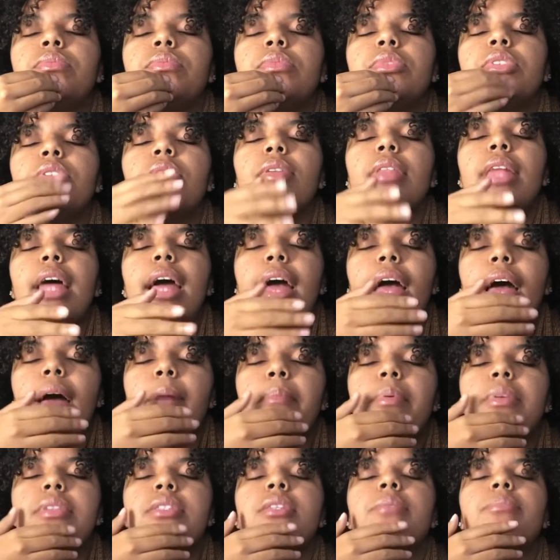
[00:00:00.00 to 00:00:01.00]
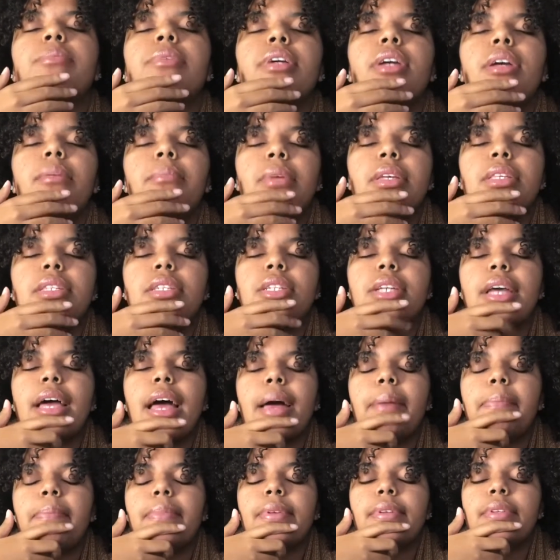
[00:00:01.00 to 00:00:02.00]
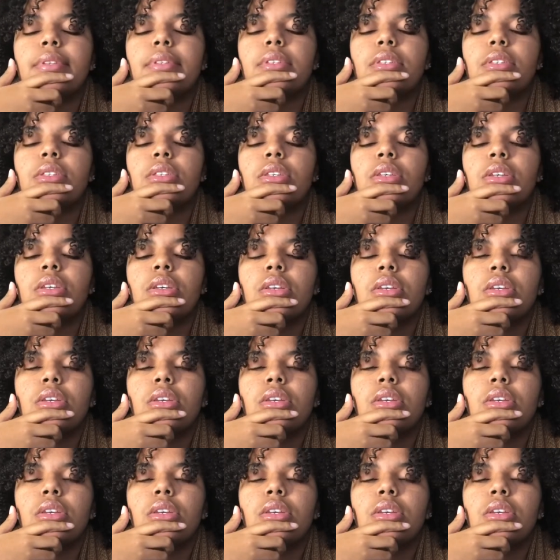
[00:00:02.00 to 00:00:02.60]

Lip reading: So that happens, the breakup message happens.